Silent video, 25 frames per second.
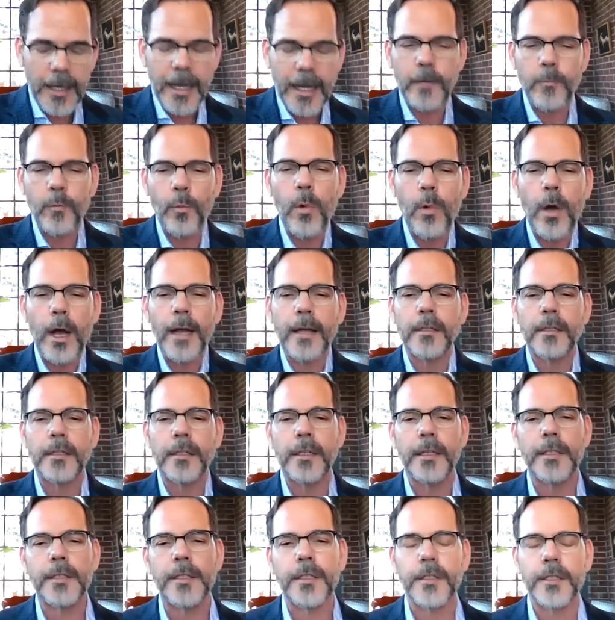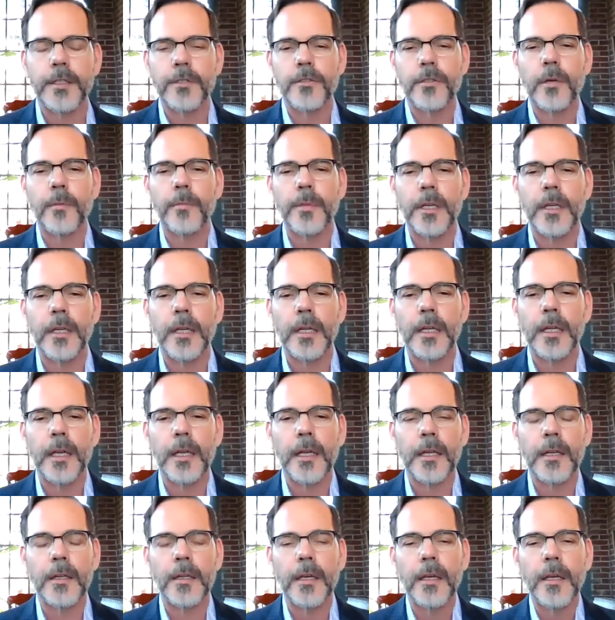and widely
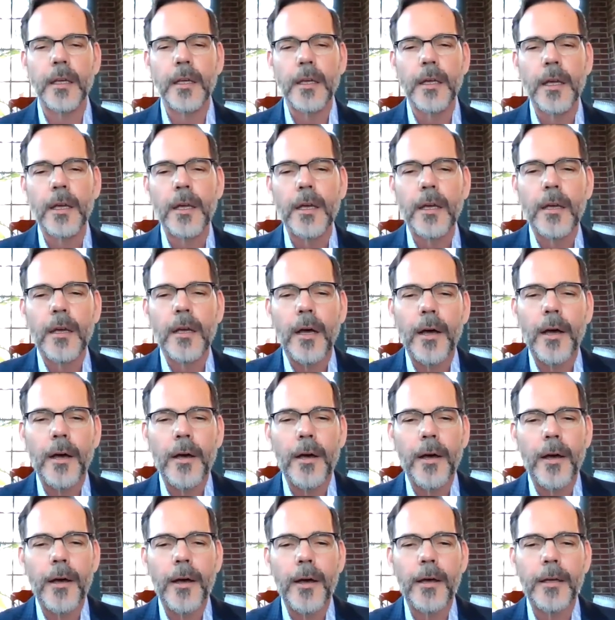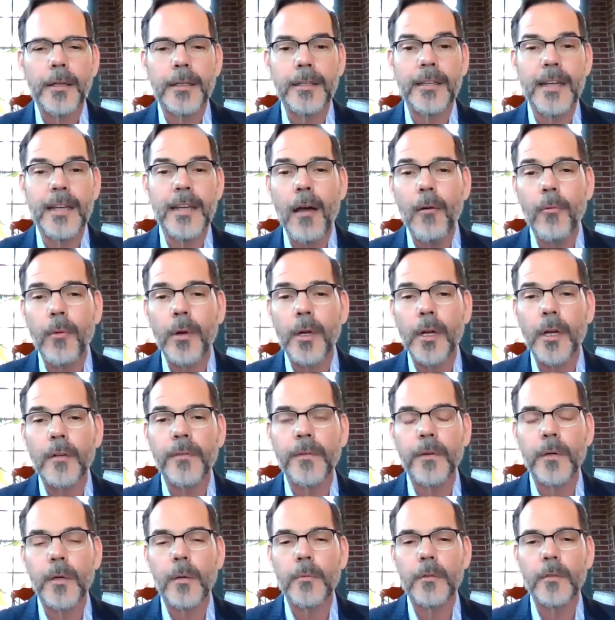distributed uh, network
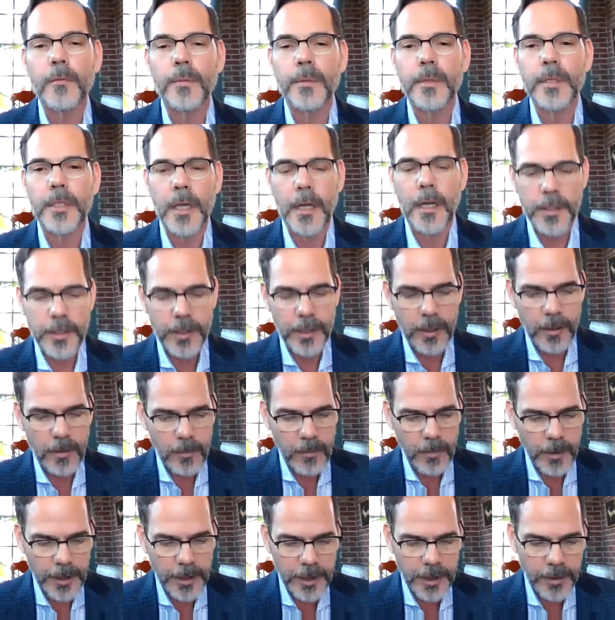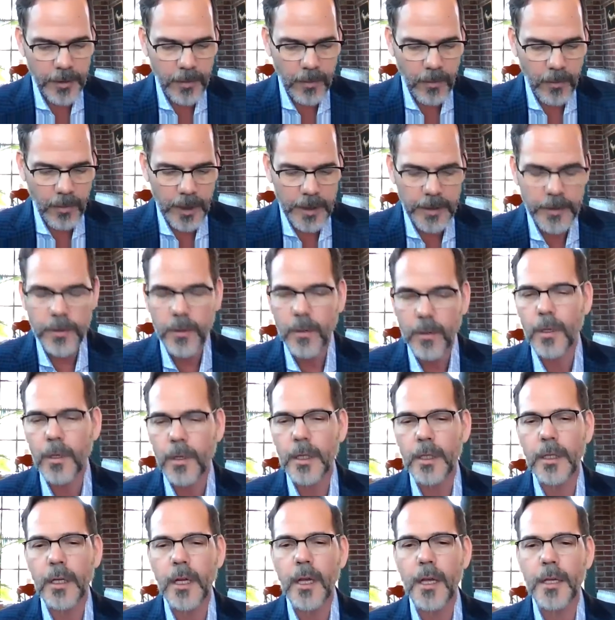form of production, which was
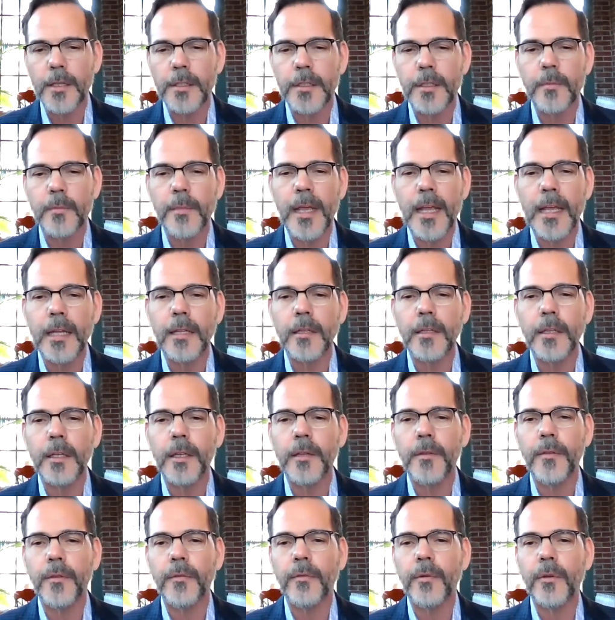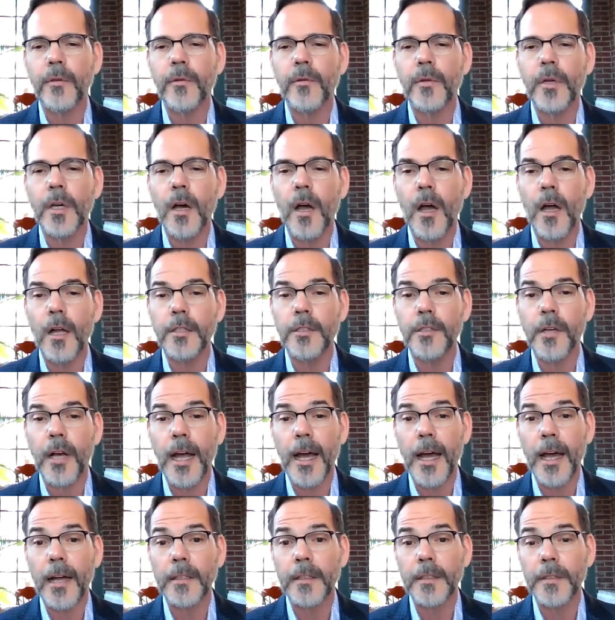organized mainly through
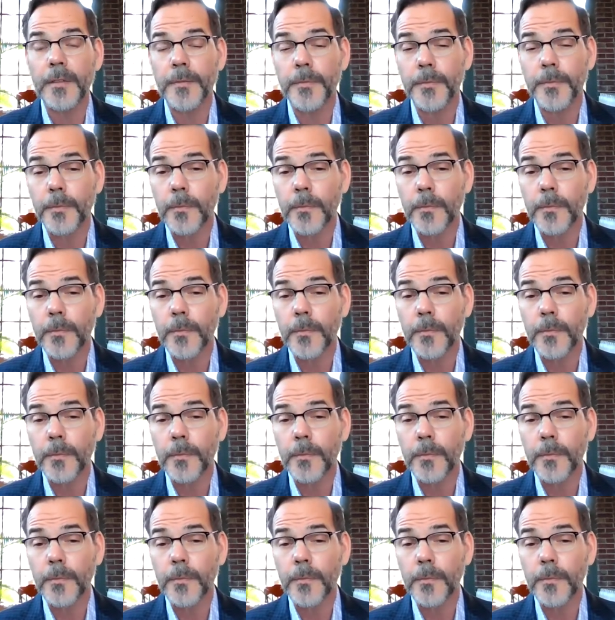contract